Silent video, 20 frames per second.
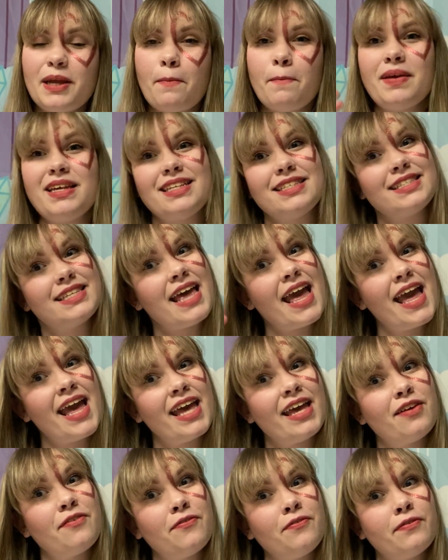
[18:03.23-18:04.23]
Be
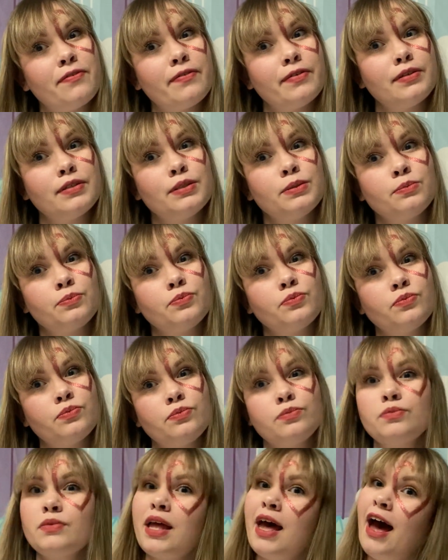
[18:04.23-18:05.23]
safe!
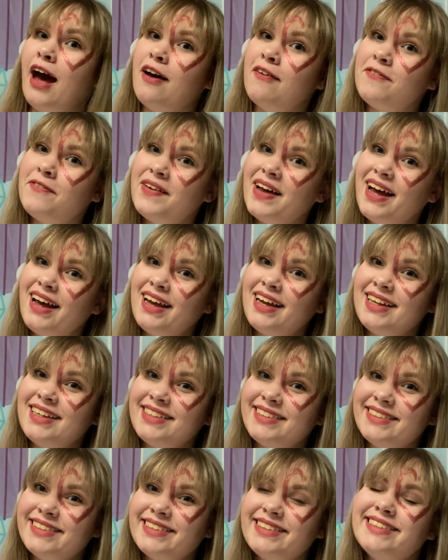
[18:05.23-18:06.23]
Have
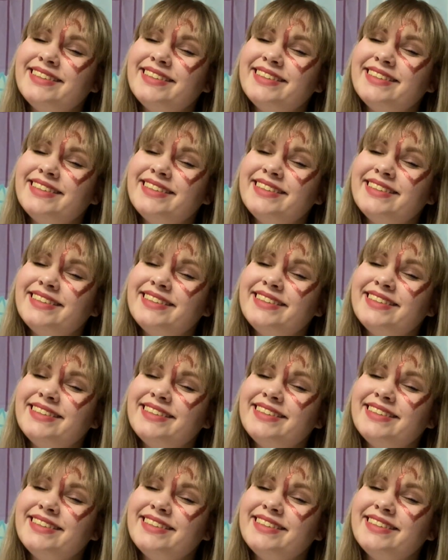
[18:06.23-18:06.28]
fun!